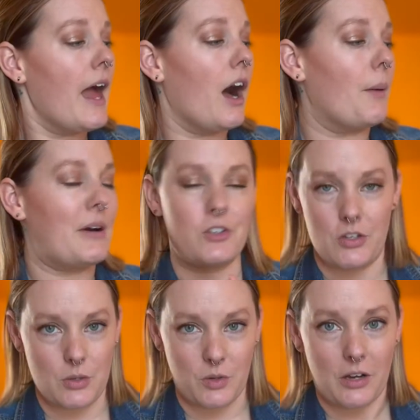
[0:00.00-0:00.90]
I saw
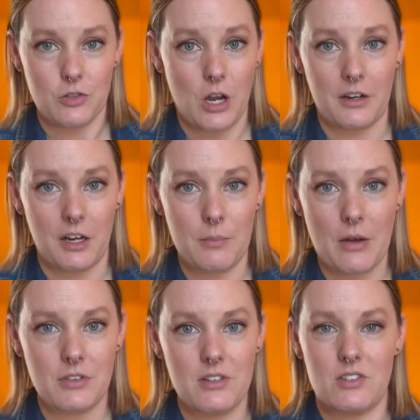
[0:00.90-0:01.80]
someone else talking about
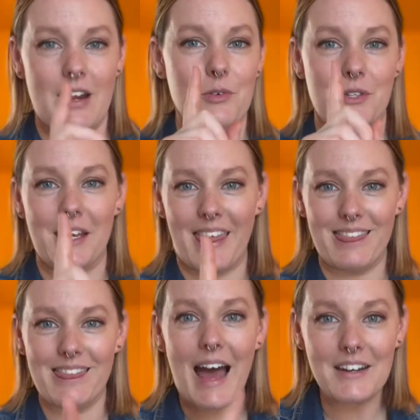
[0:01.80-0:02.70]
this, and I was like,
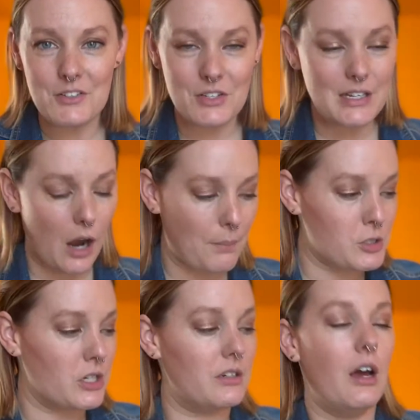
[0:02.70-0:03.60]
that is the
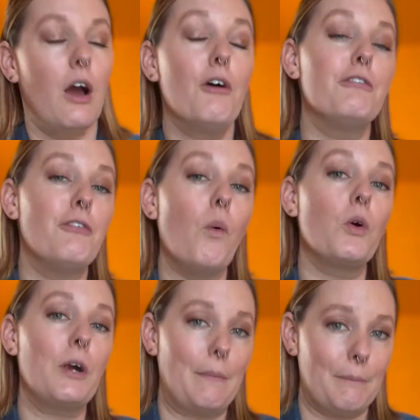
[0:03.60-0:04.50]
option
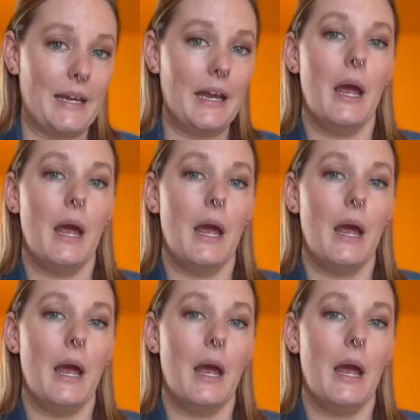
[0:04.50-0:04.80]
for me,